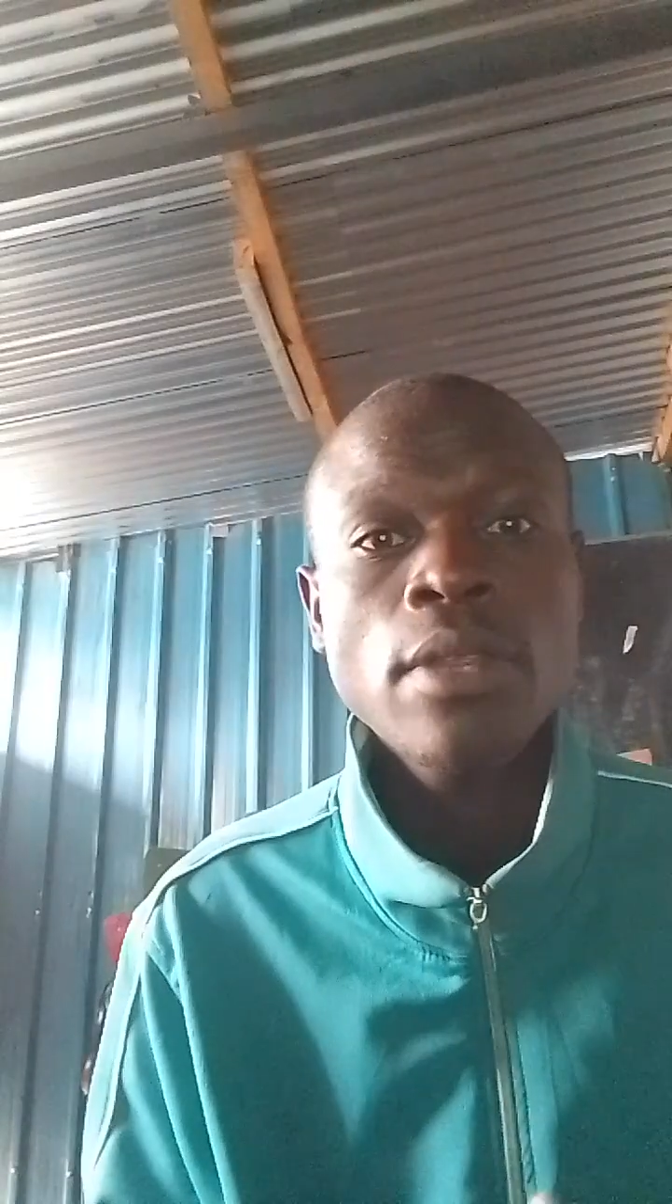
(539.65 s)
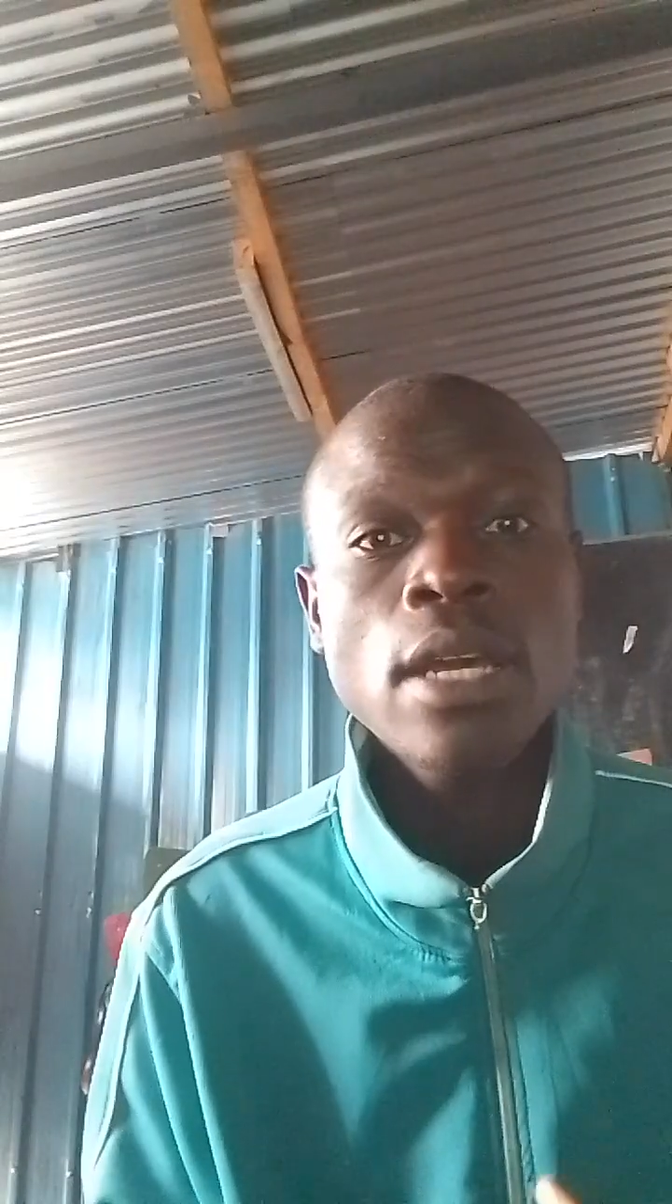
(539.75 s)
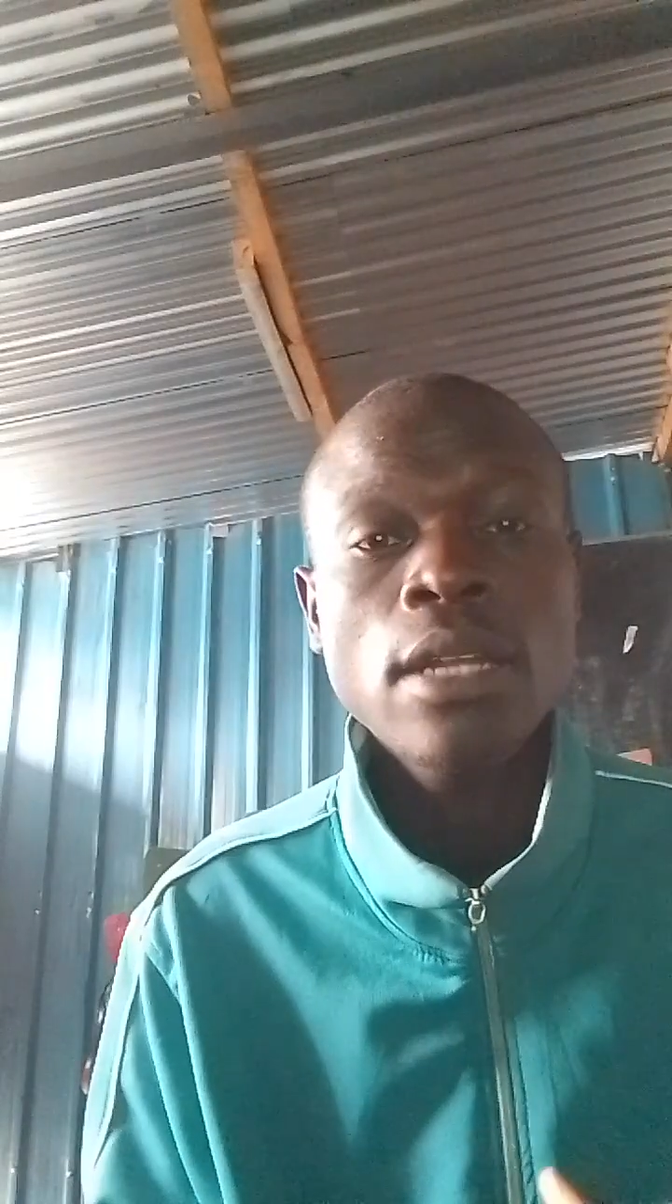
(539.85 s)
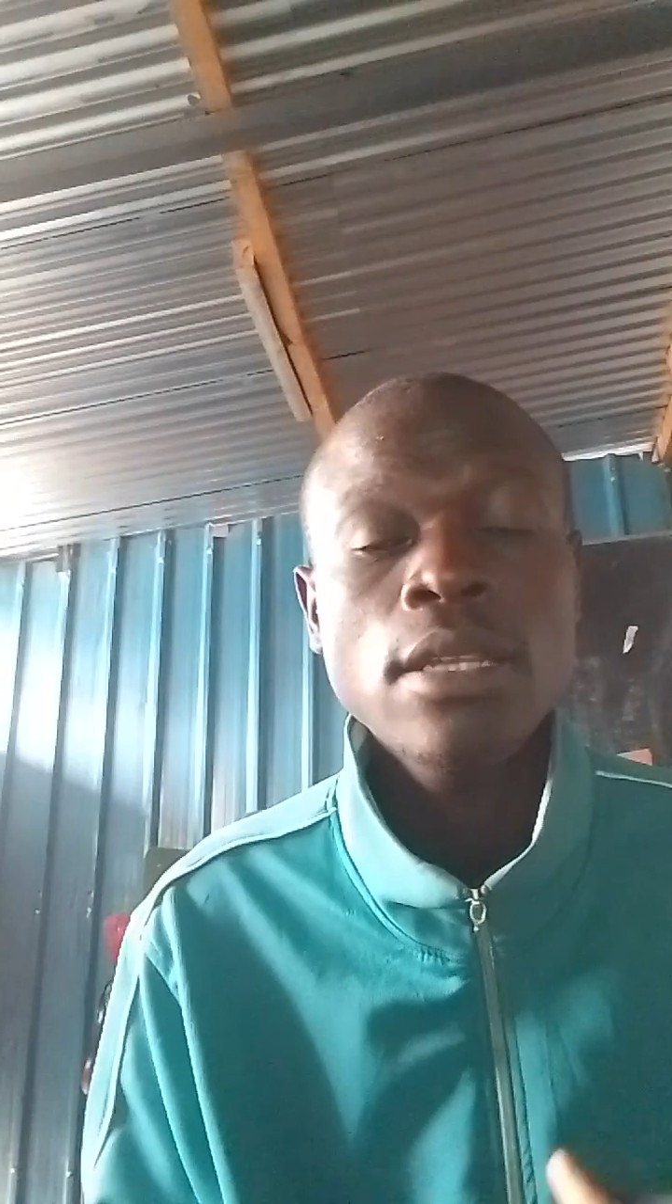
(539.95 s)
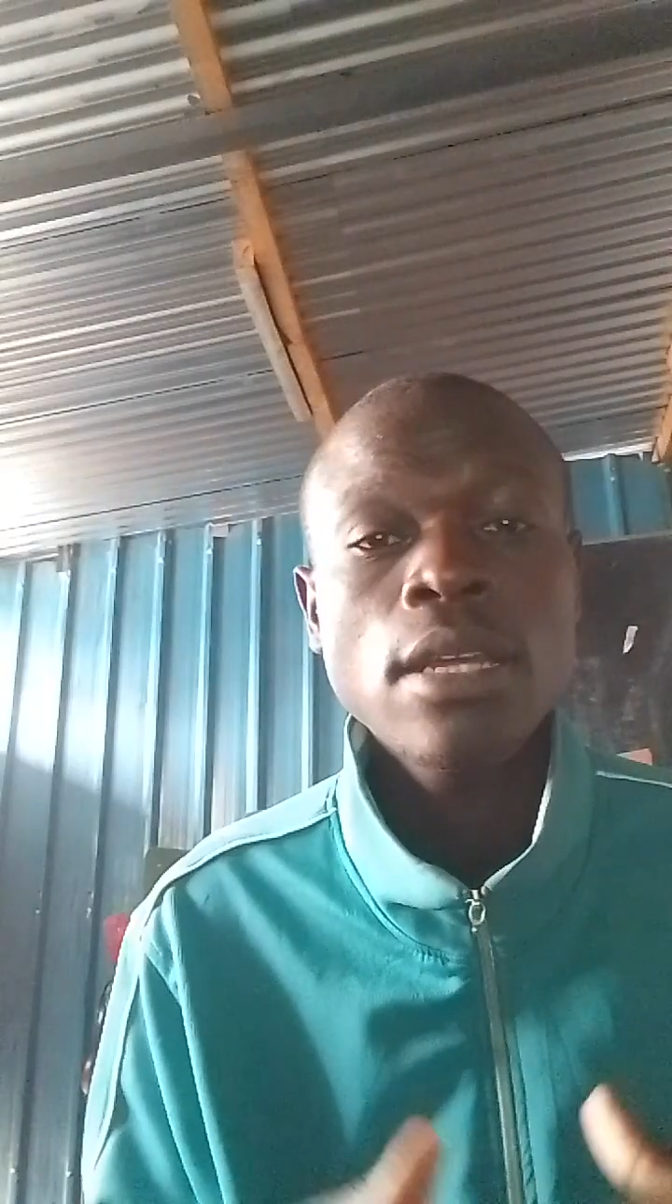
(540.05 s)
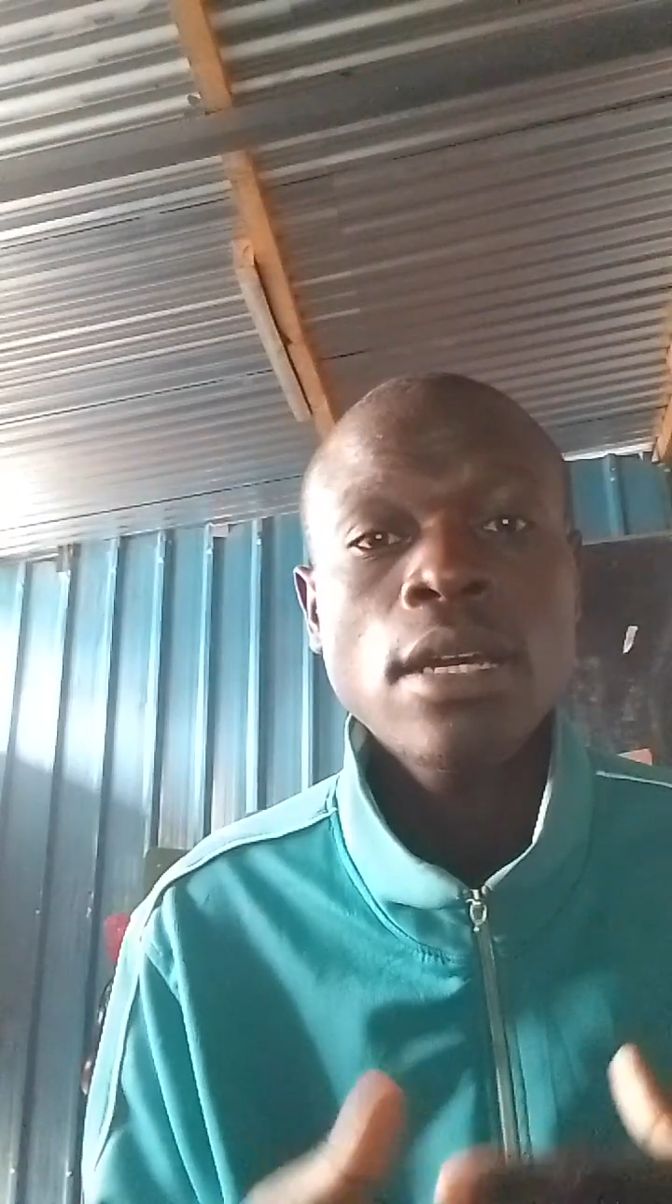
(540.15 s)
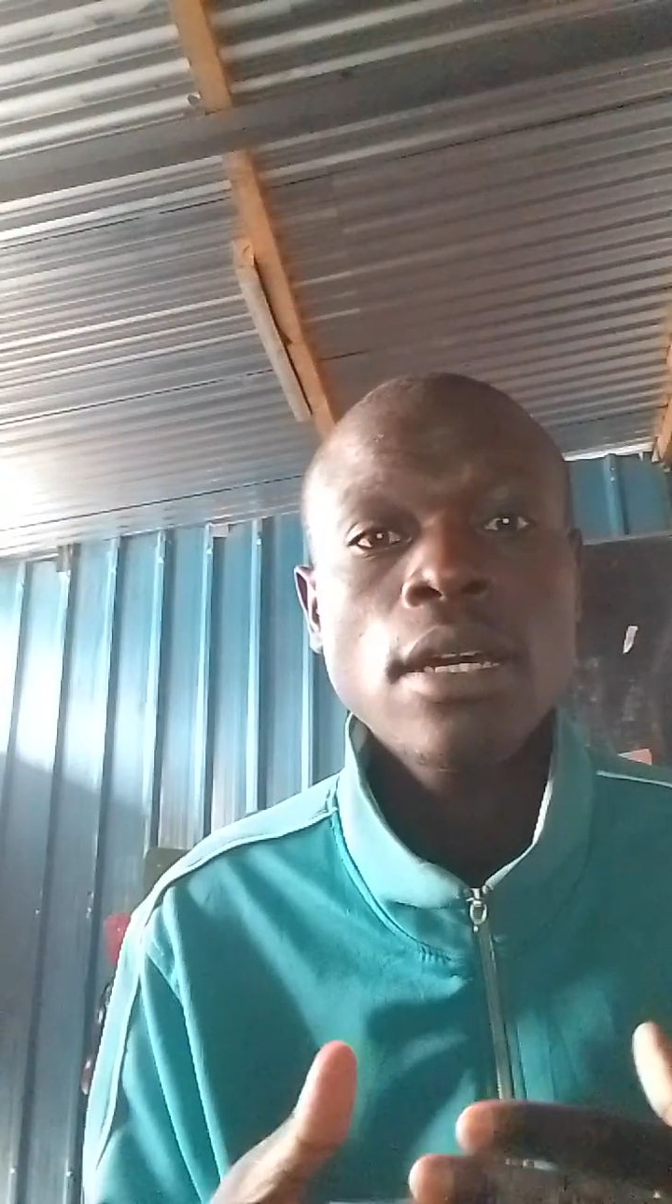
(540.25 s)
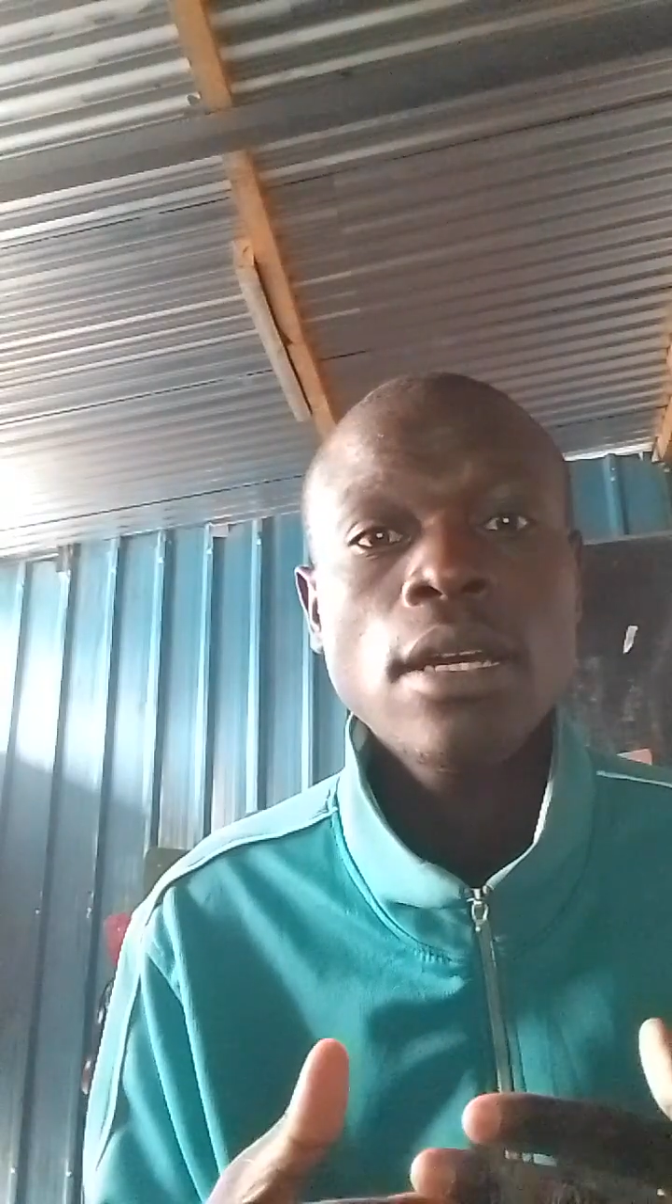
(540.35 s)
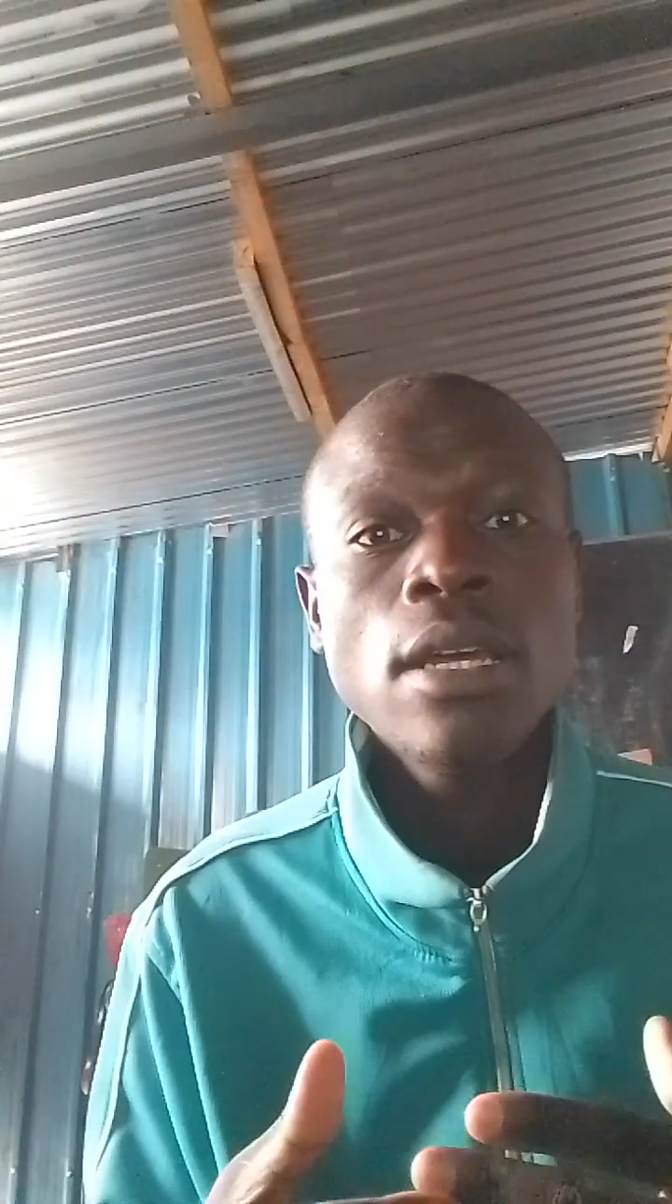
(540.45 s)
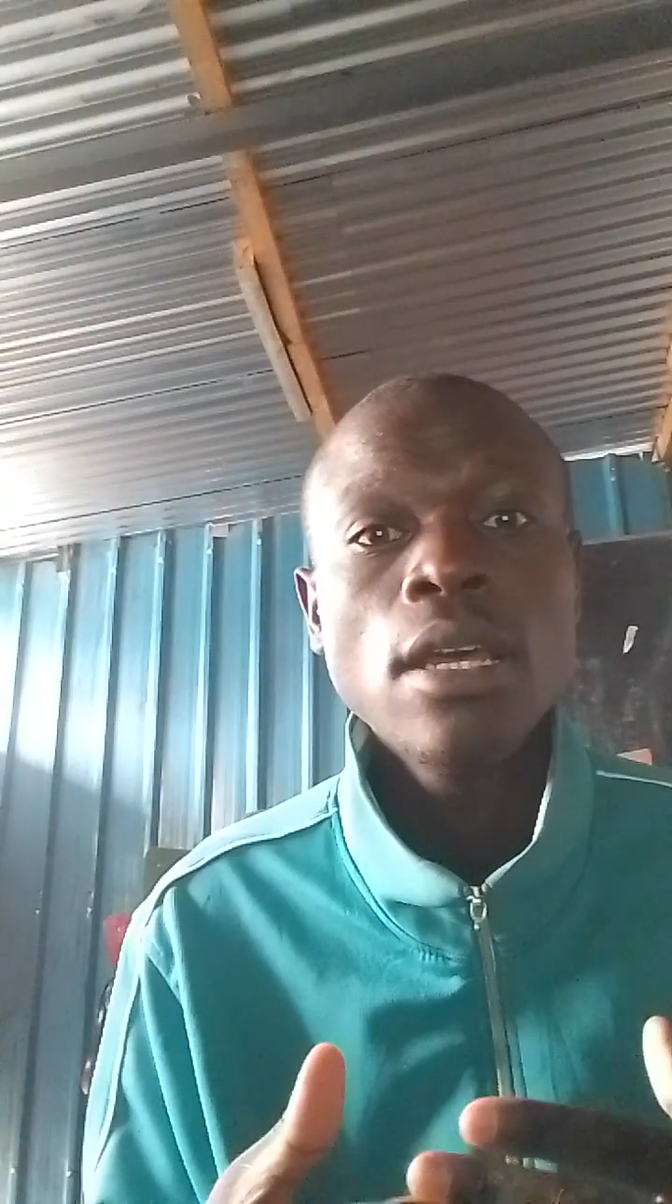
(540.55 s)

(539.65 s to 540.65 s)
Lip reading: that the